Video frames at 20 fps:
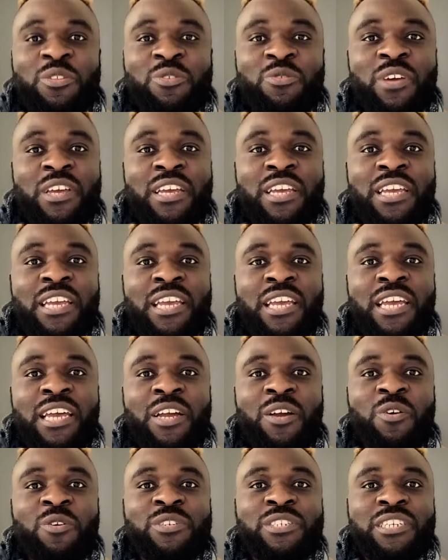when
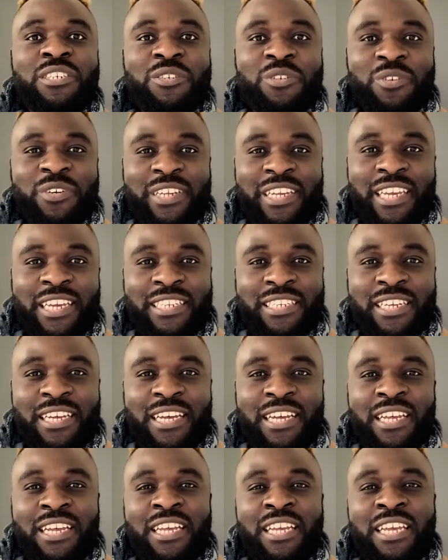you're a content
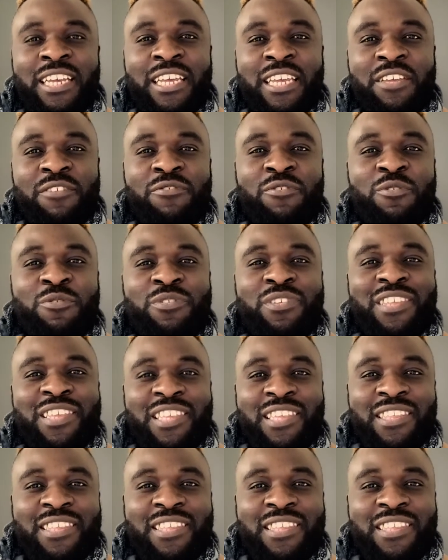creator if you